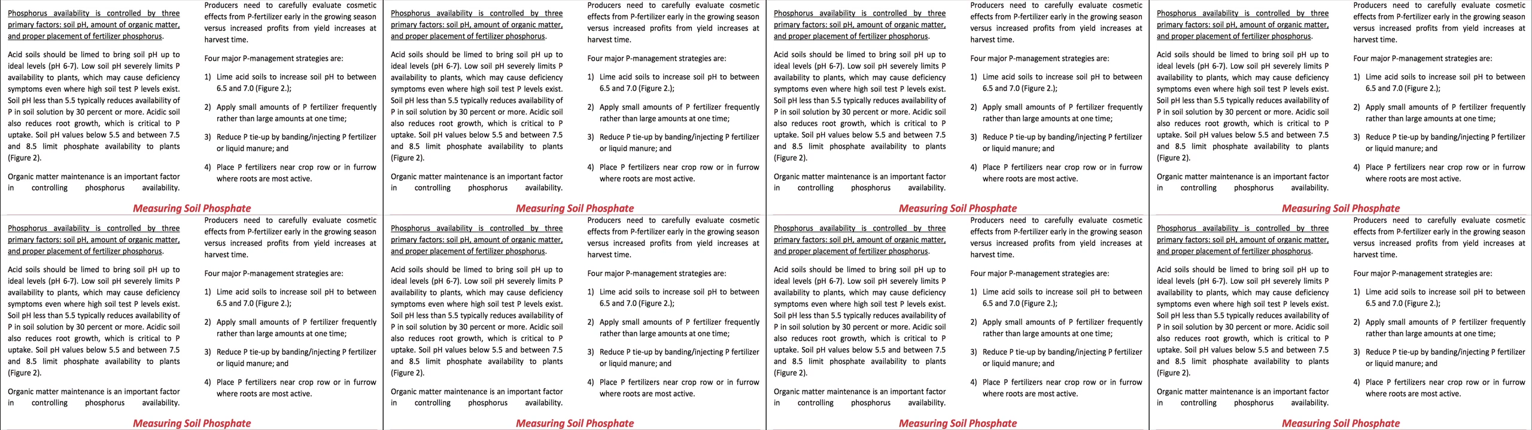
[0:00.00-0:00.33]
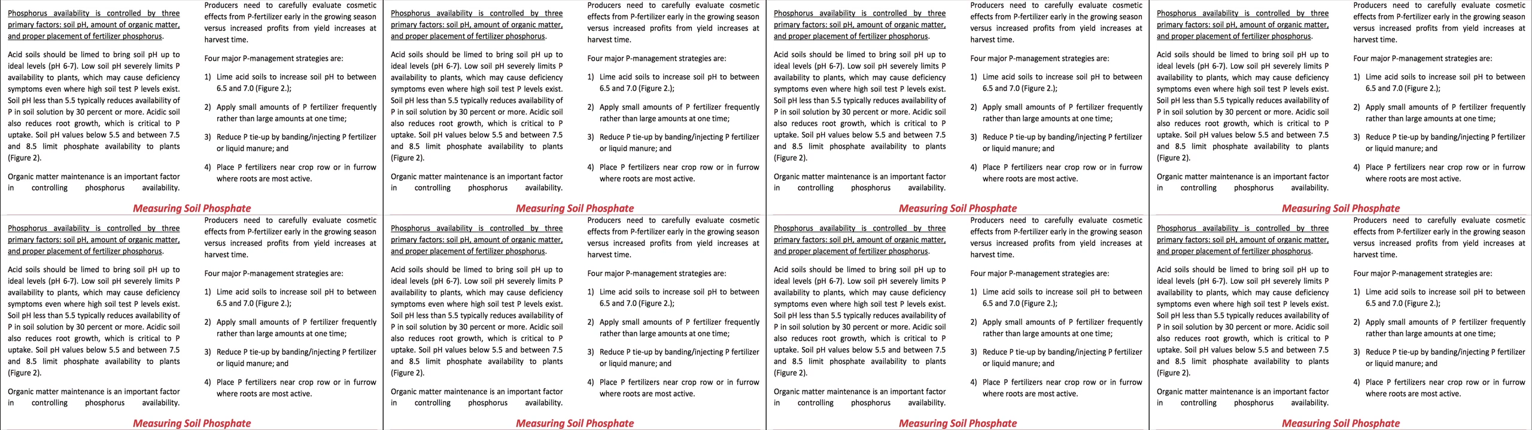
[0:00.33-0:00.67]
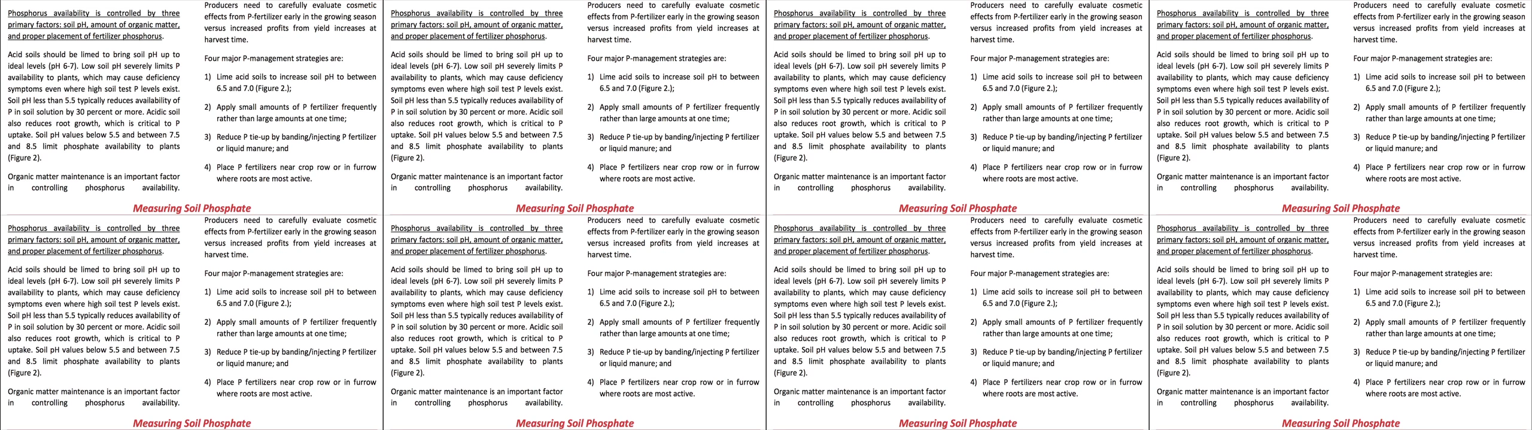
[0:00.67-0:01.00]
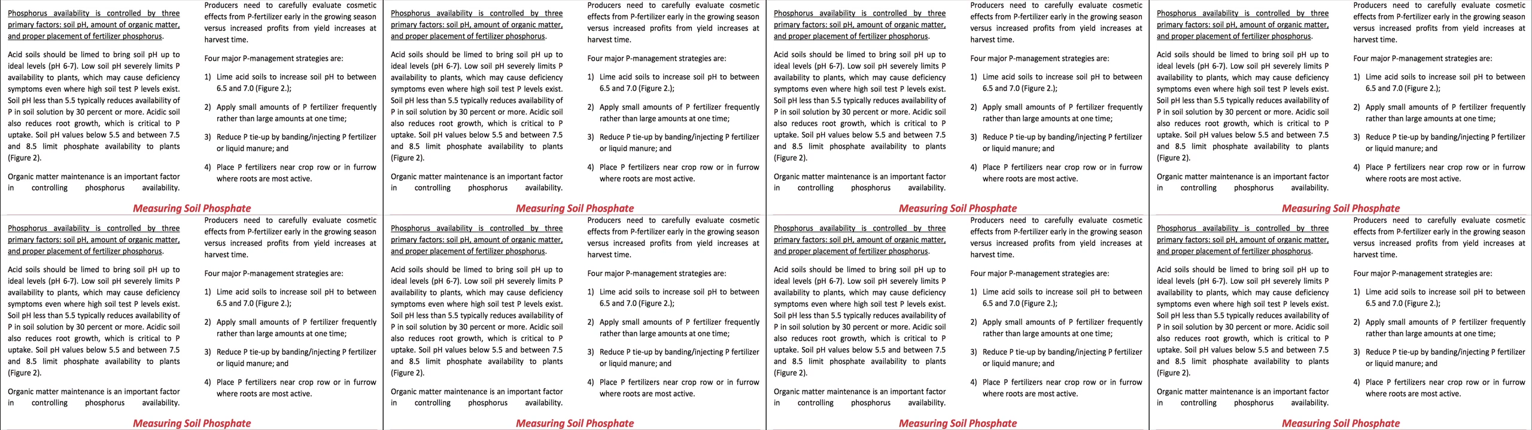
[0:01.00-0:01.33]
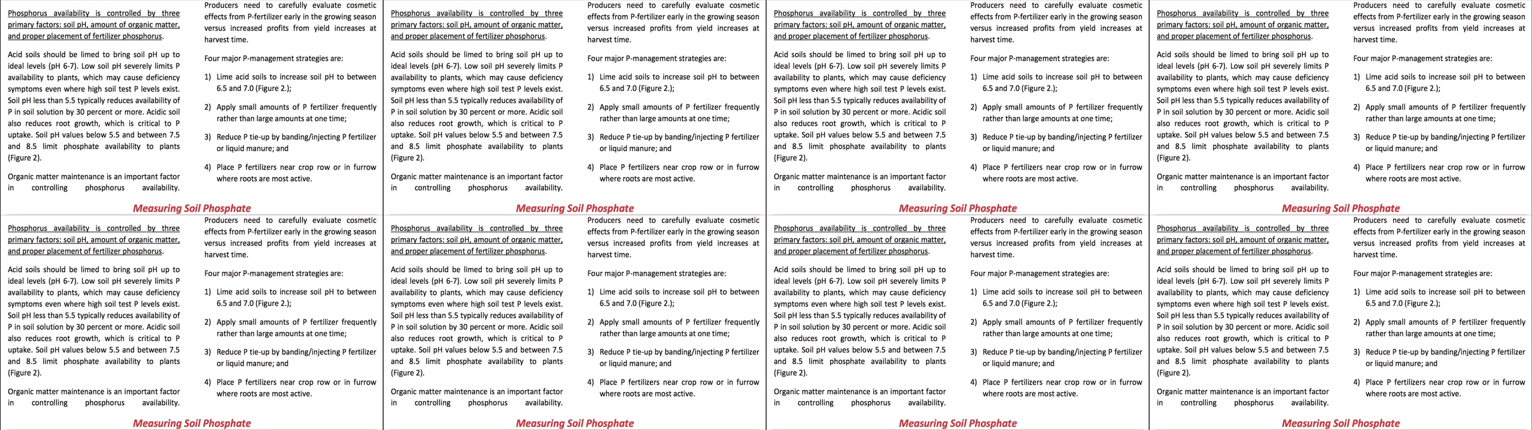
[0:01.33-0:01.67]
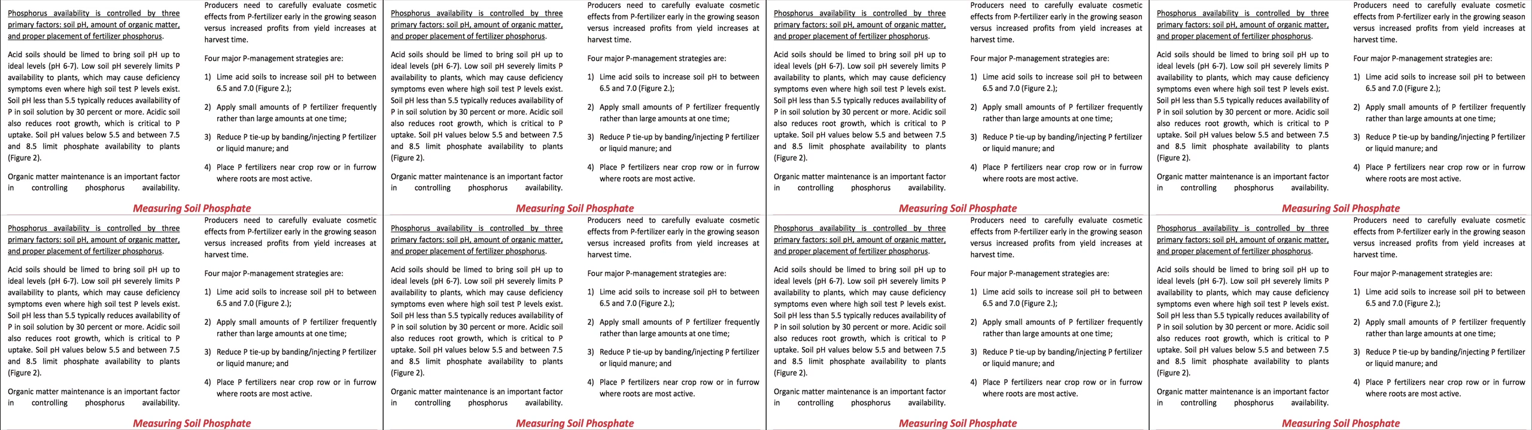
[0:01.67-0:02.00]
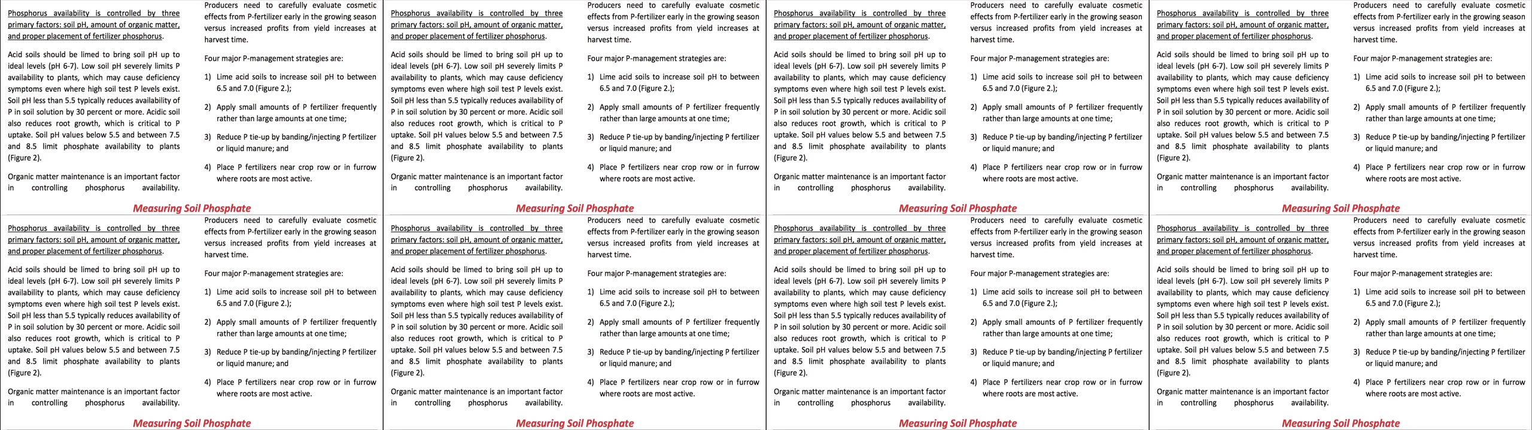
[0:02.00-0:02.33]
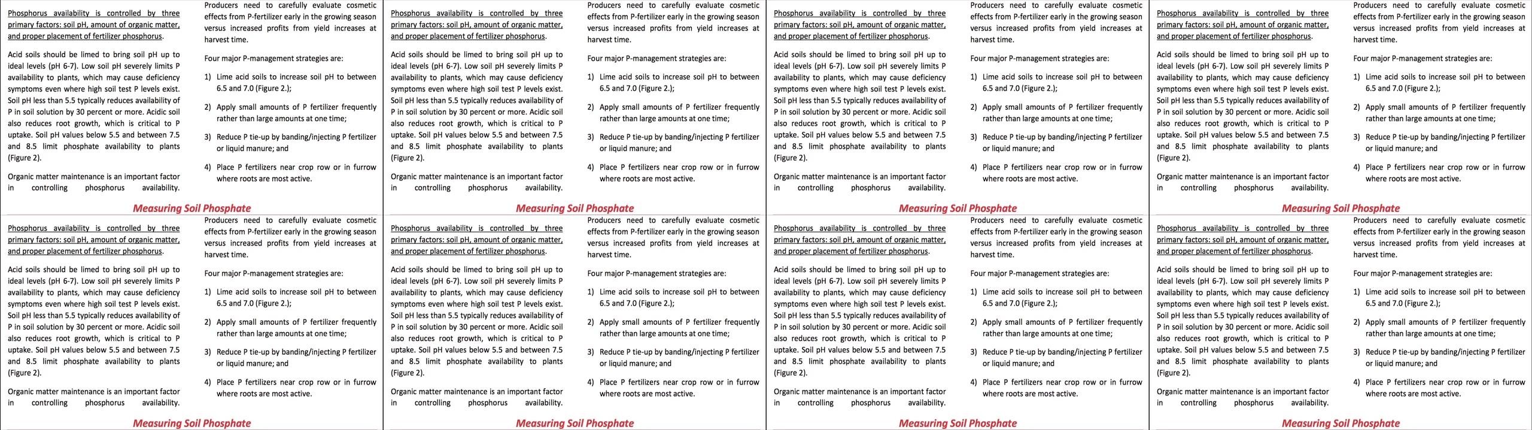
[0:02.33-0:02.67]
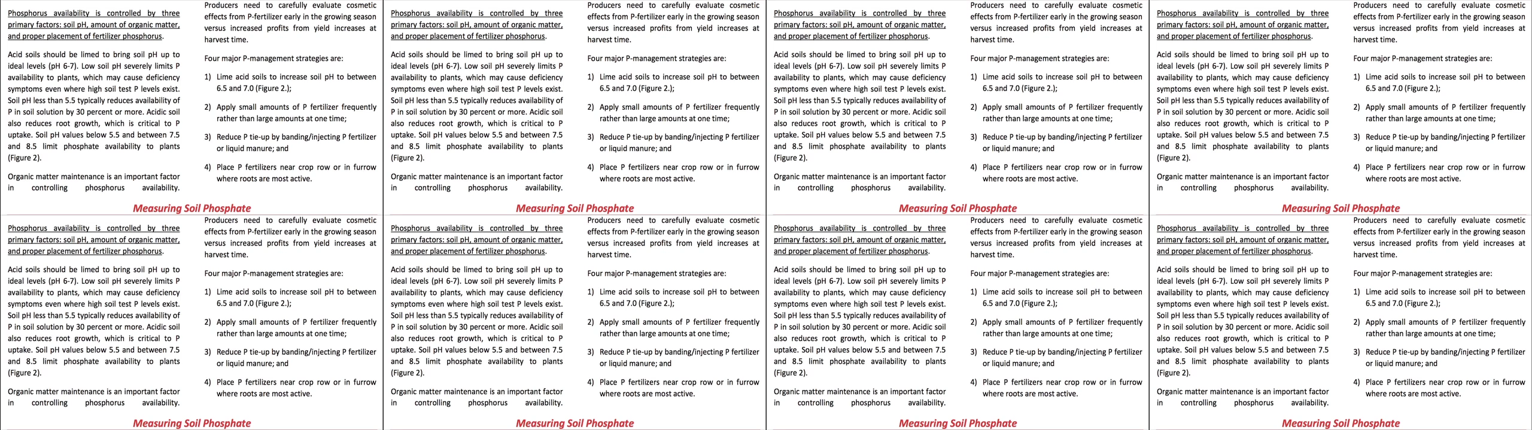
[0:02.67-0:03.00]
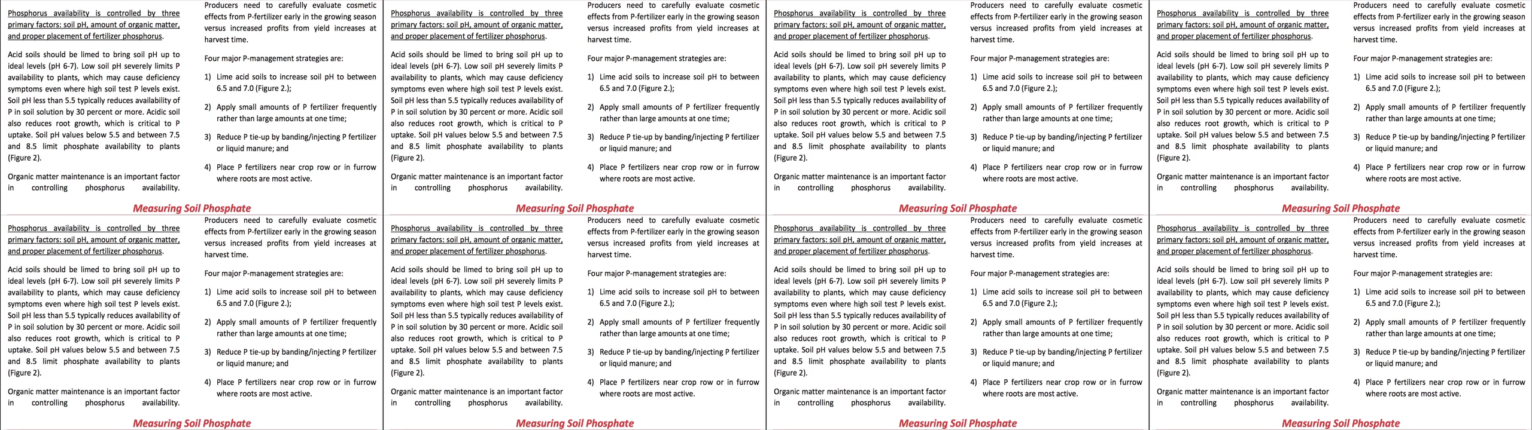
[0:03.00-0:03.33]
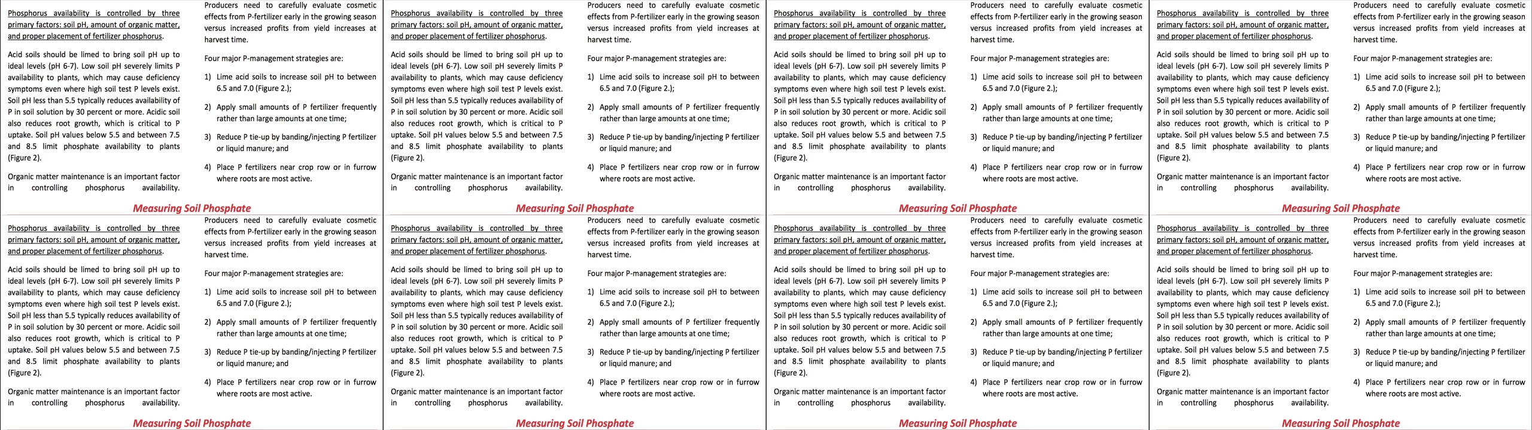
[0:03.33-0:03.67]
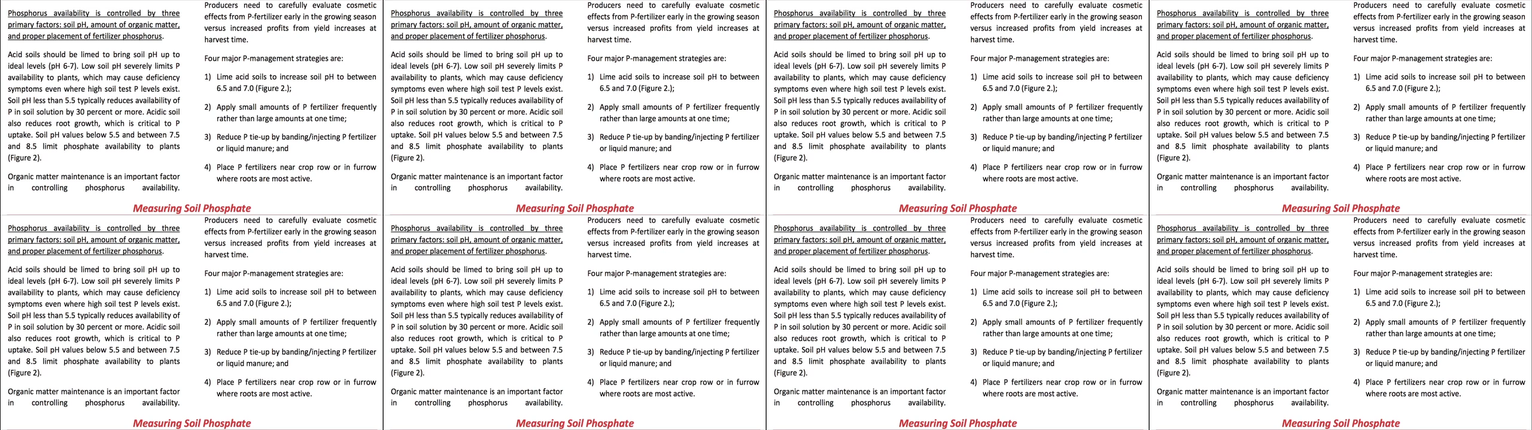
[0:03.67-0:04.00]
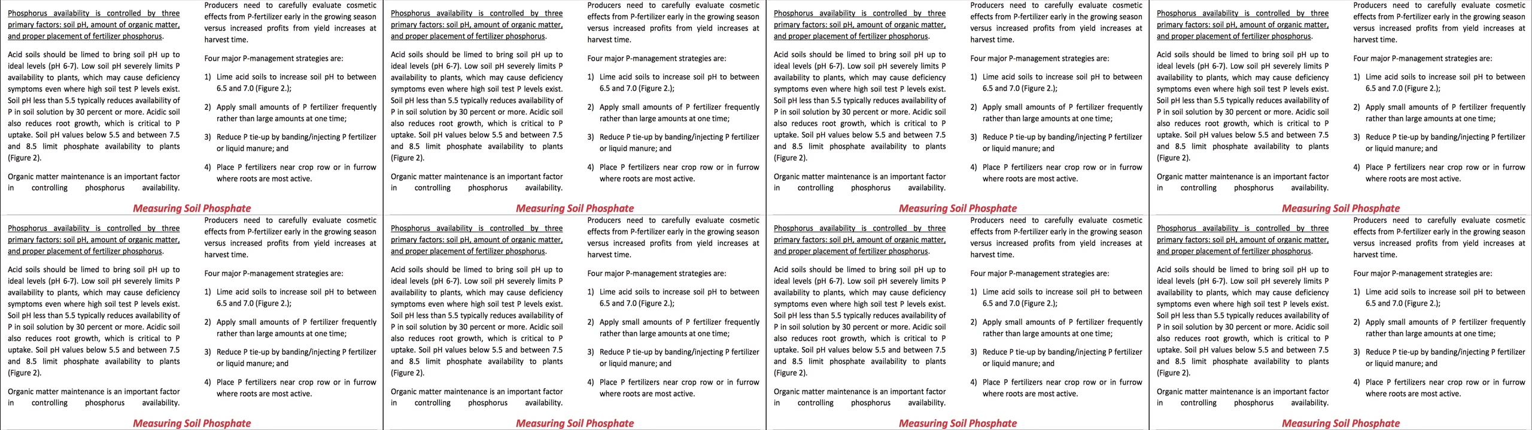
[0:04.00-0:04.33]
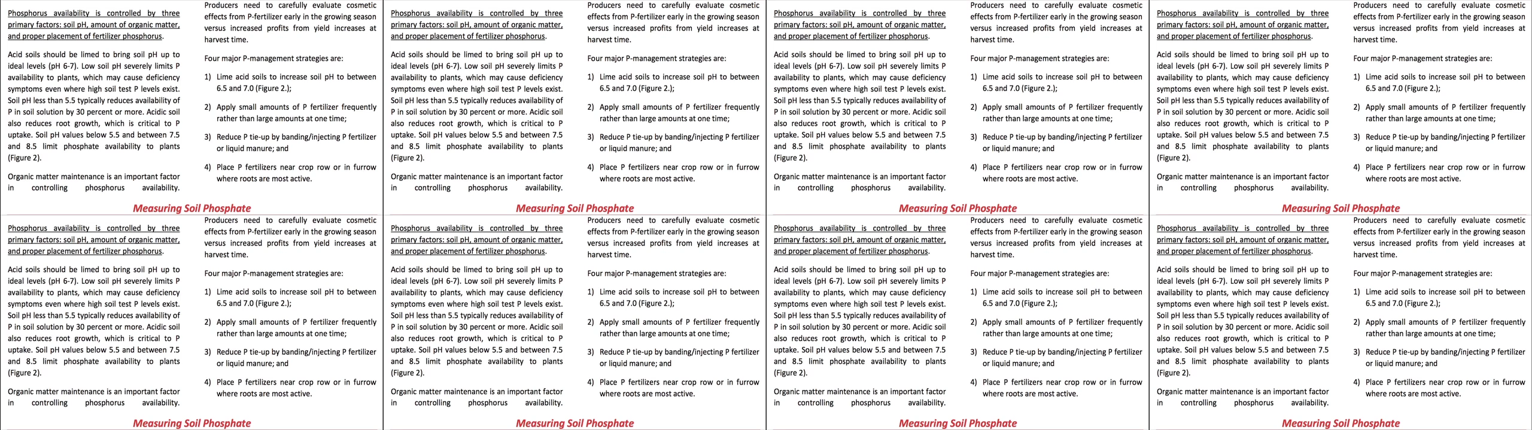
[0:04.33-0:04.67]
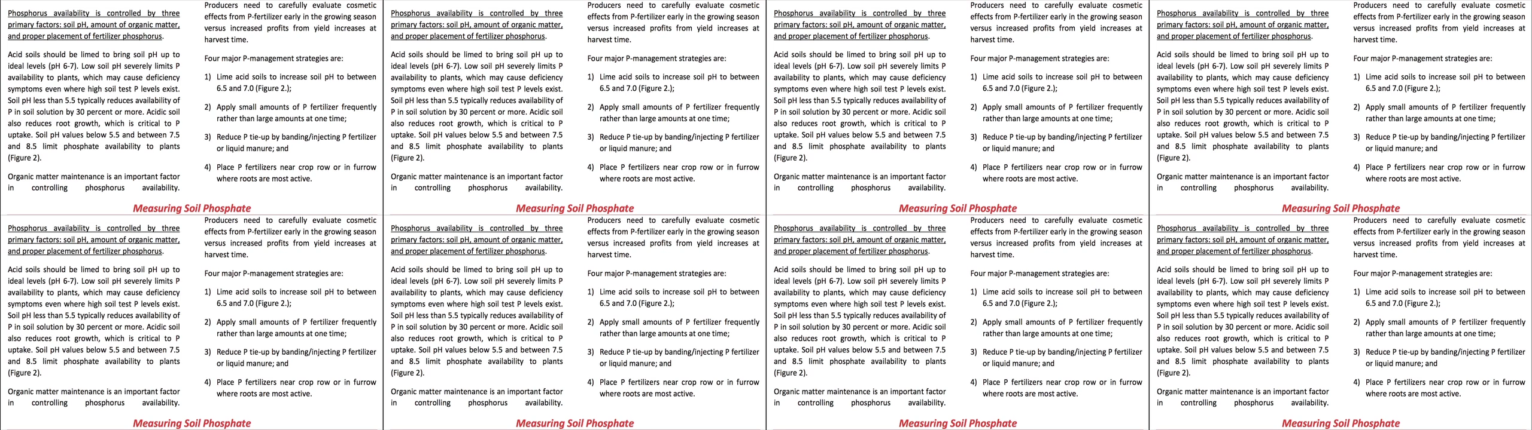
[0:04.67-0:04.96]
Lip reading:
No face is visible, so there are no lips to read.